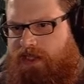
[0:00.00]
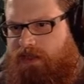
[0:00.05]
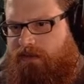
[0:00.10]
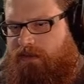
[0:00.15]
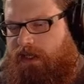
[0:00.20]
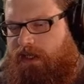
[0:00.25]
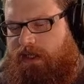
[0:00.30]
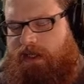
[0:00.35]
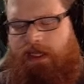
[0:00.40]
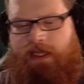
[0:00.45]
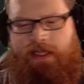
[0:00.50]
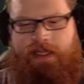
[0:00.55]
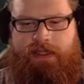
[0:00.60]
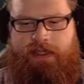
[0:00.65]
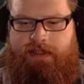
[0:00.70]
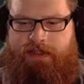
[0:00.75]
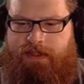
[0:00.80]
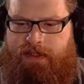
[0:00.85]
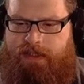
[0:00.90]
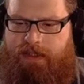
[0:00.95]
or anything like that?
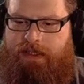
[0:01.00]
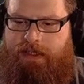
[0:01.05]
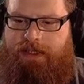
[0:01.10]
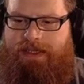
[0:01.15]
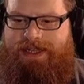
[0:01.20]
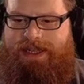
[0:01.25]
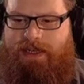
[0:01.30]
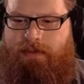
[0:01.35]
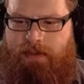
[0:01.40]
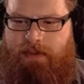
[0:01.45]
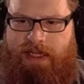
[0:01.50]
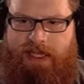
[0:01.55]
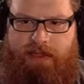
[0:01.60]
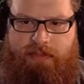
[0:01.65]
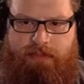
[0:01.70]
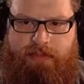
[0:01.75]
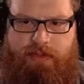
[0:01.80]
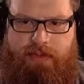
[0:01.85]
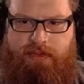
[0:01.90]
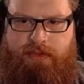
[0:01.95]
I will get
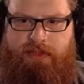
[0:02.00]
them done